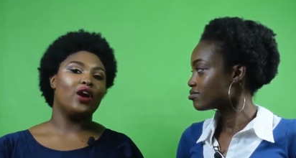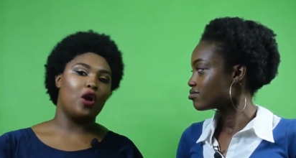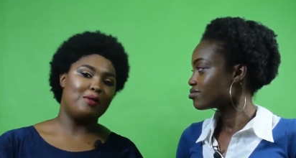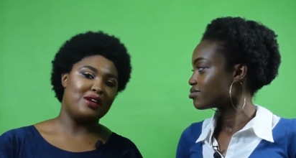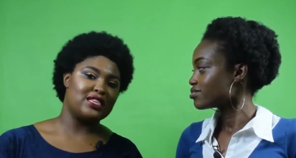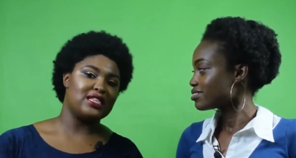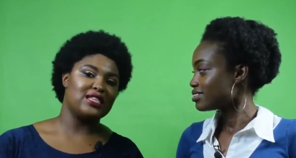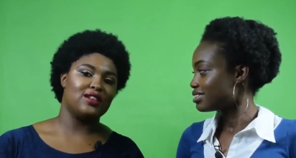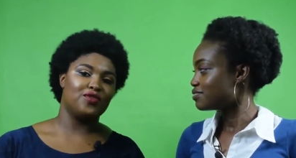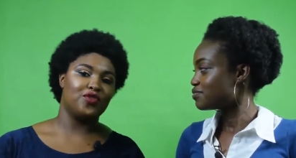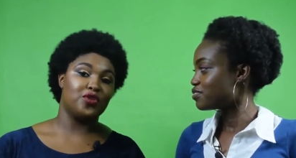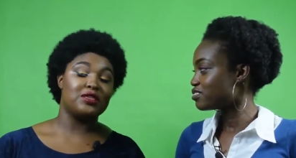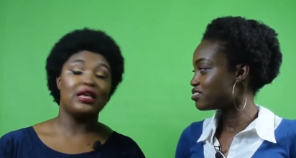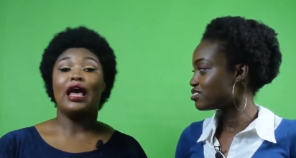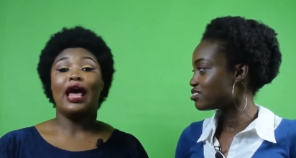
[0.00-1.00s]
Speaker 1: come and sit in, in the
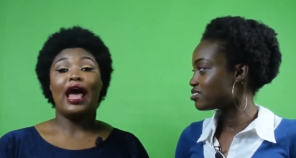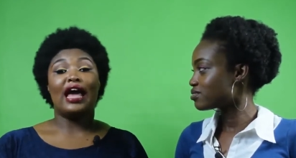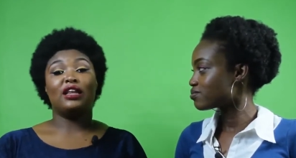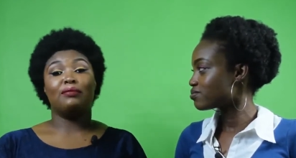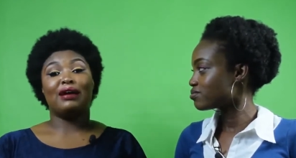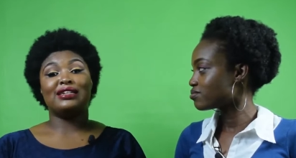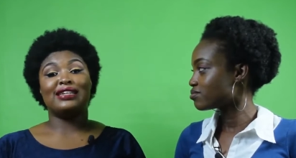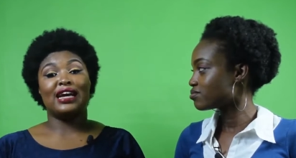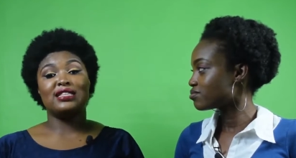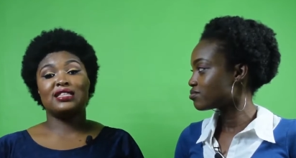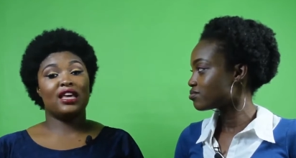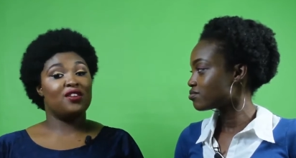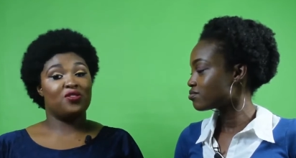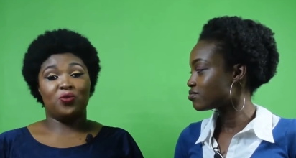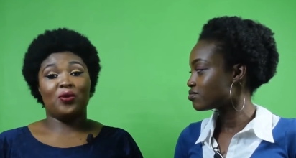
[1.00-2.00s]
front. front. And in my dad's
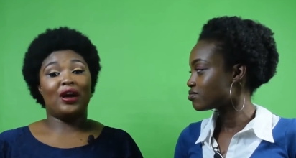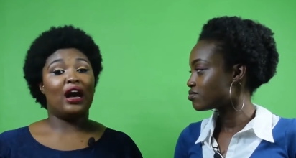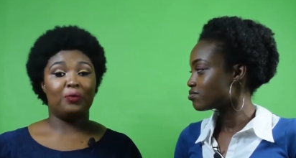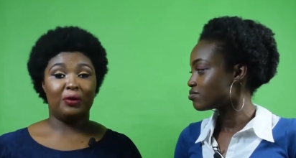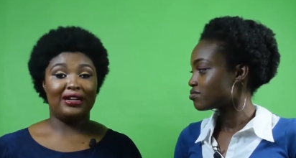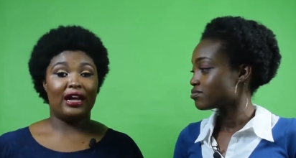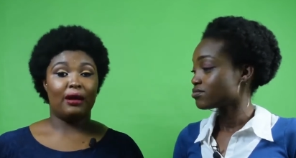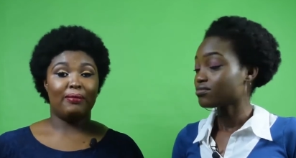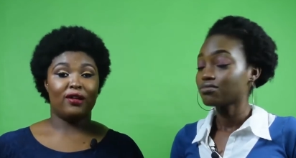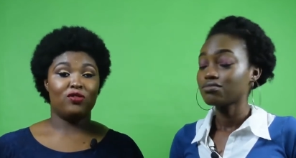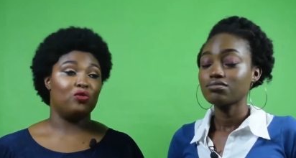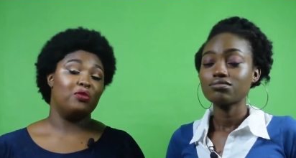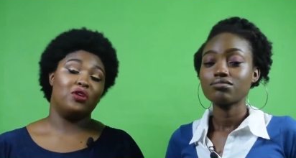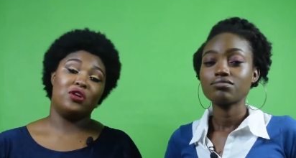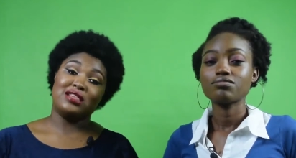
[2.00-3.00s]
case, you can't win that battle
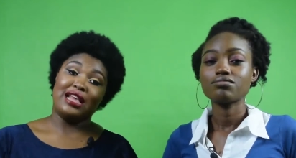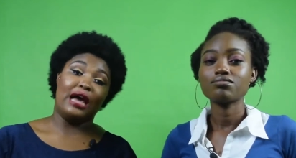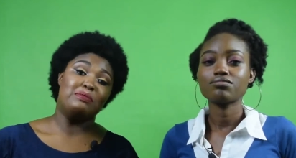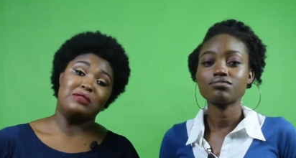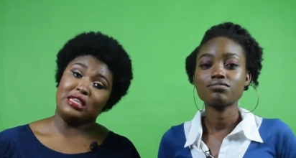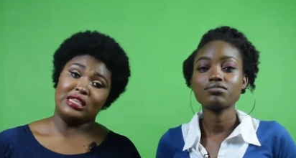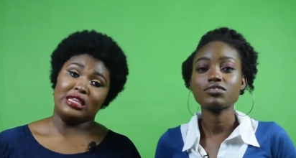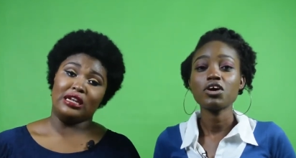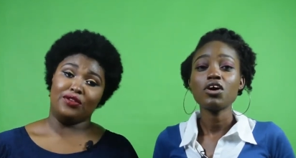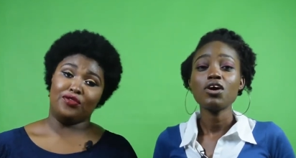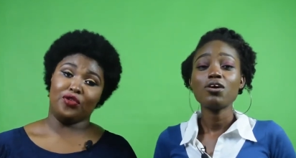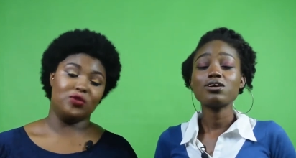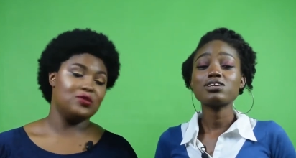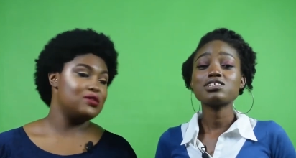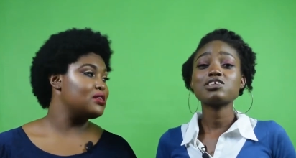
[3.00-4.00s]
because I'm sitting in
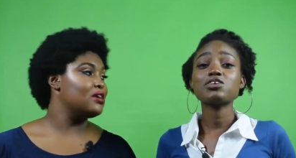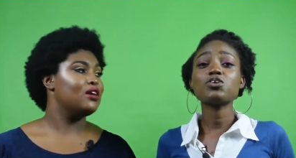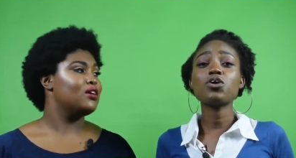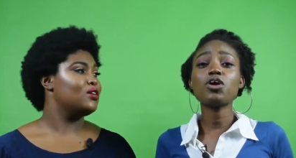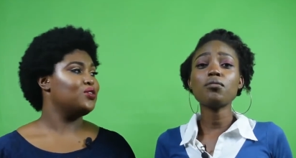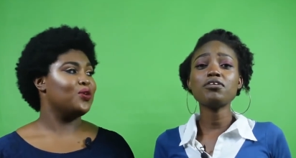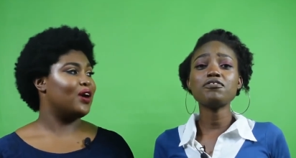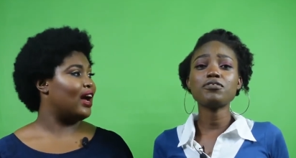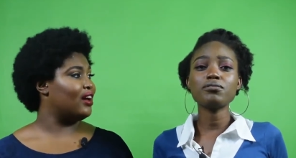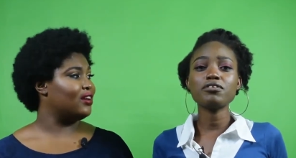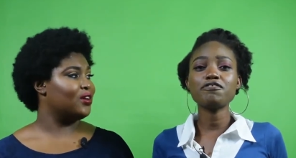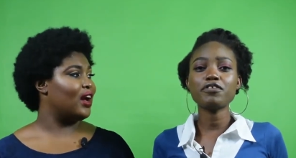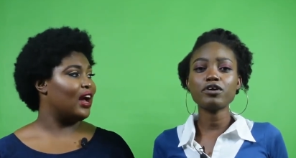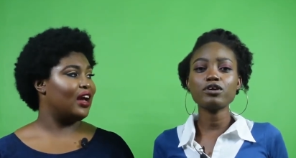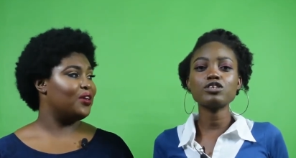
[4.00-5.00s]
front. Oh, so, so coming you from the
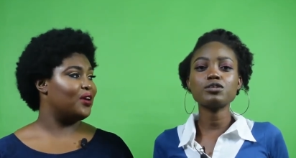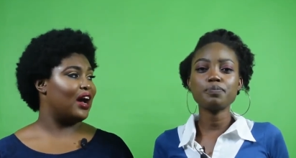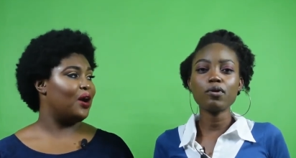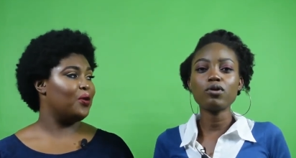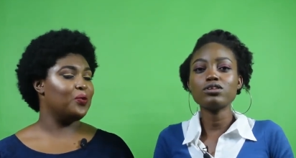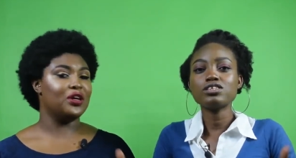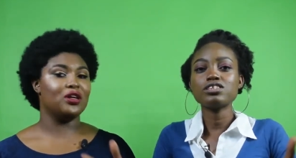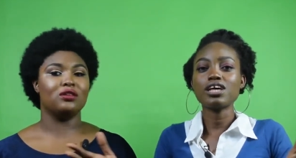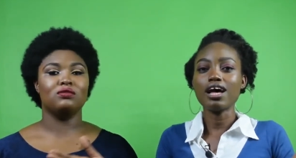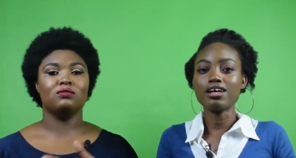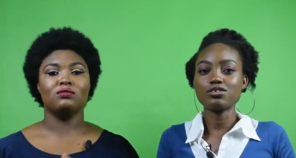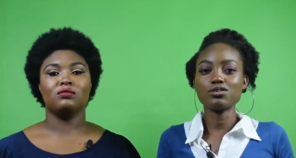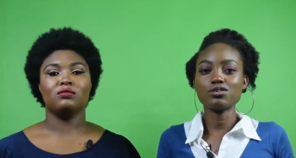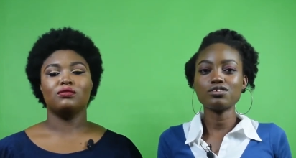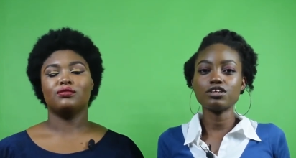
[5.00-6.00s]
Firstborn
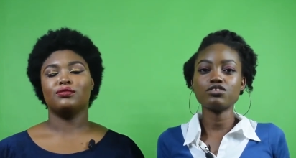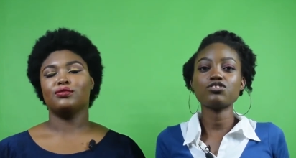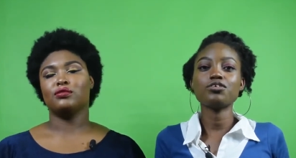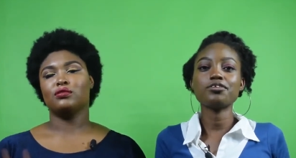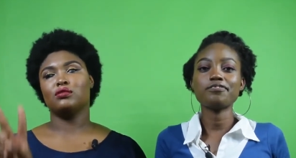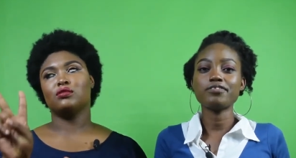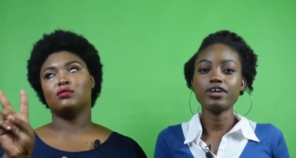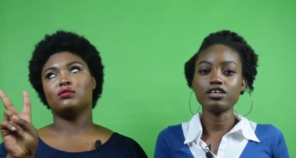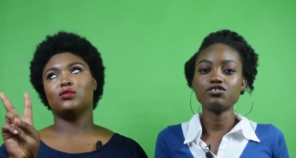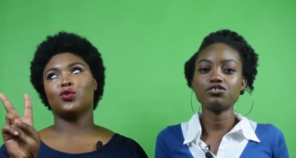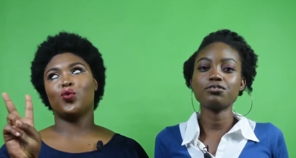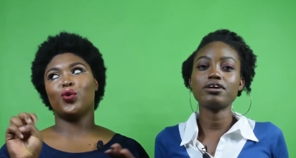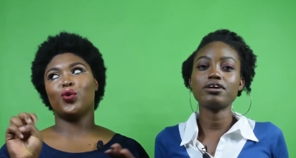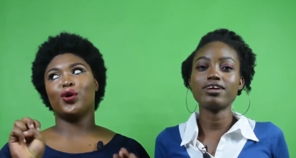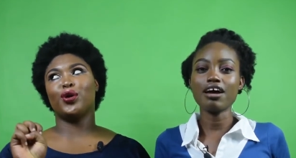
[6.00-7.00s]
Speaker 2: Association of
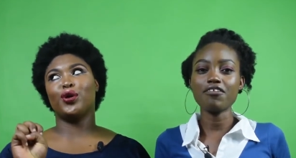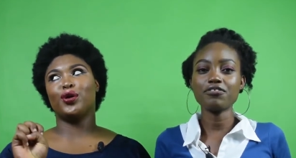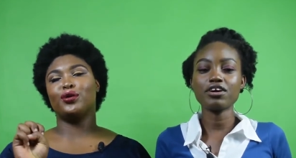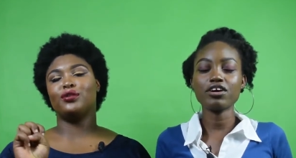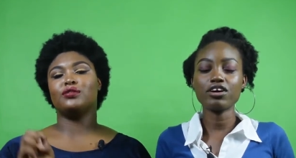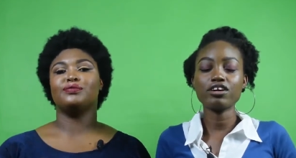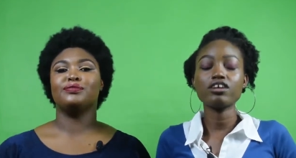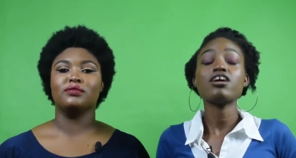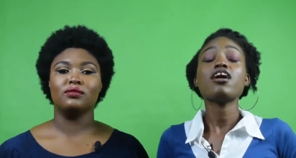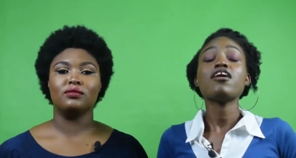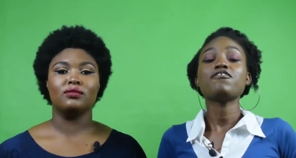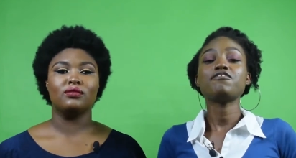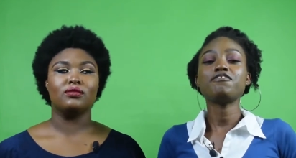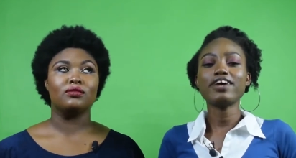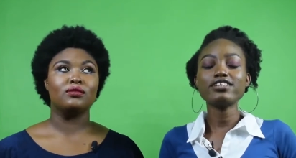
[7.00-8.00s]
Nigeria and Africa,
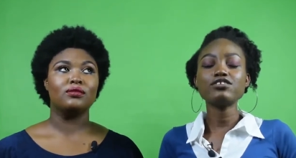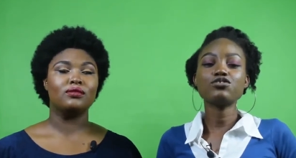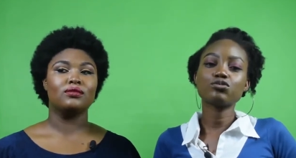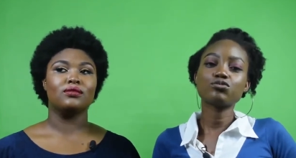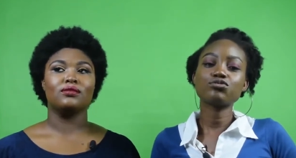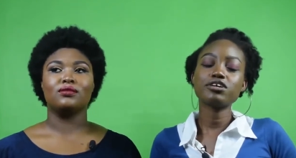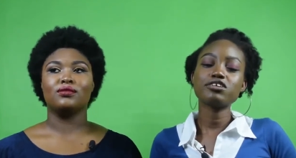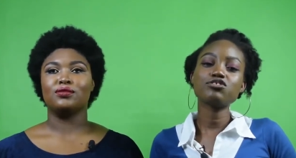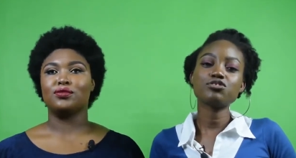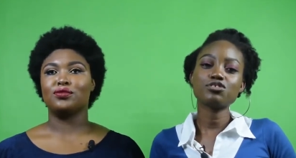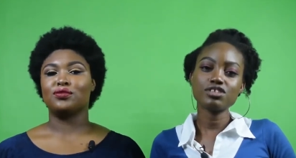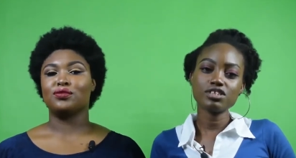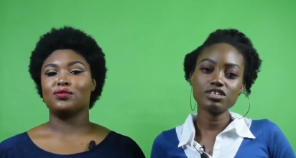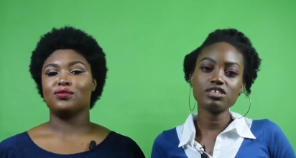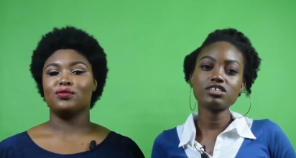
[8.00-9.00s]
first children should
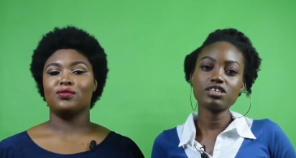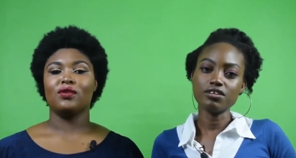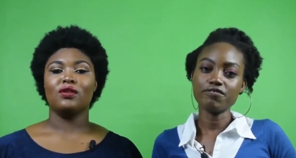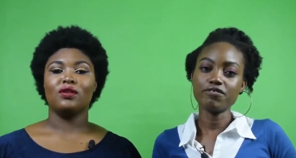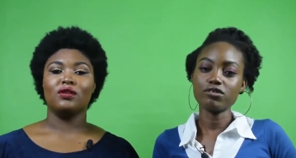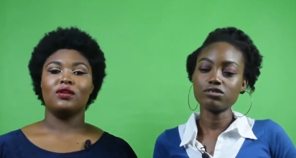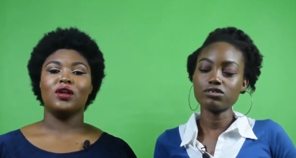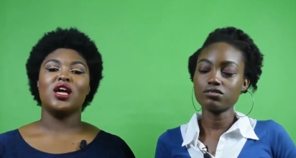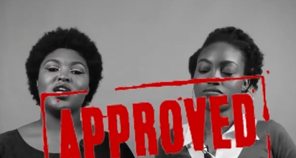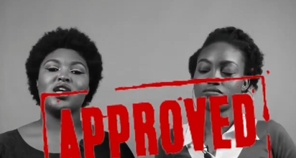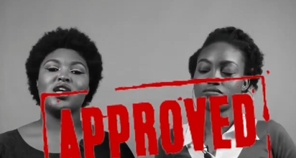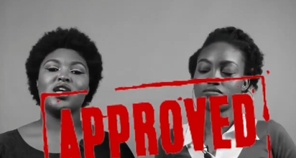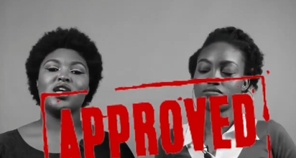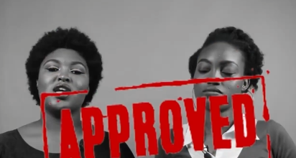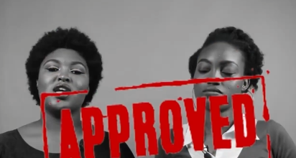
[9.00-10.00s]
sit in front
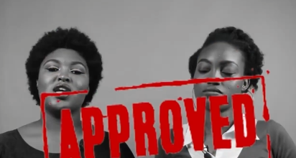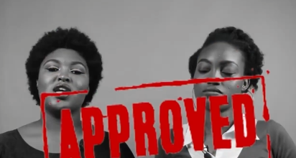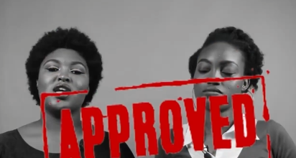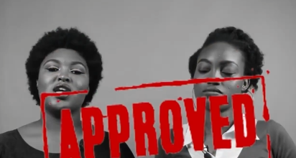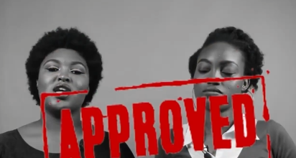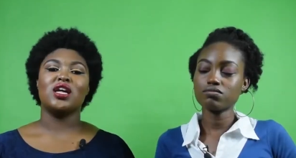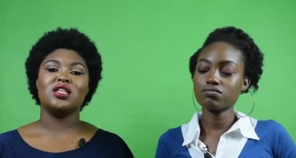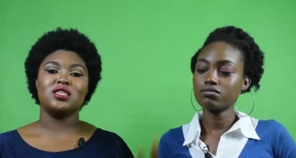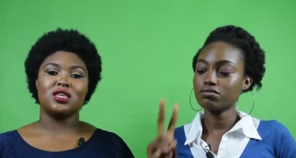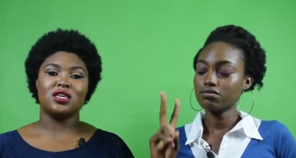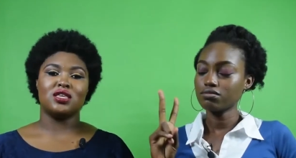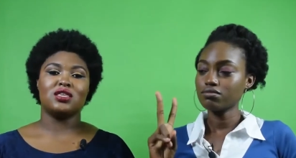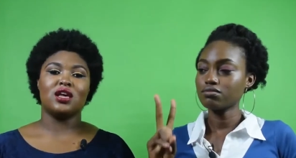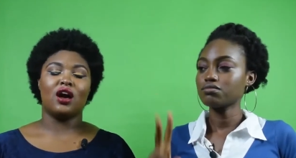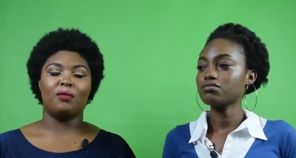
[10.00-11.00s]
it is
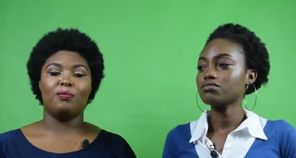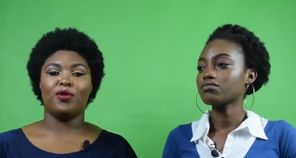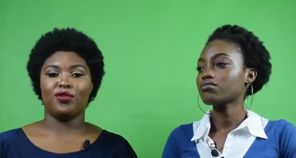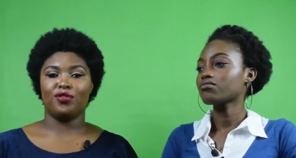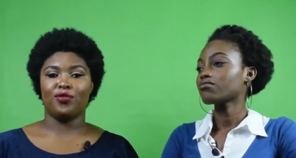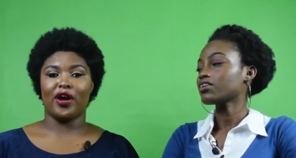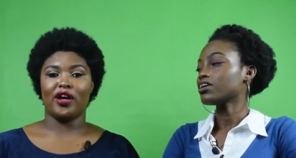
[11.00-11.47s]
our birthright.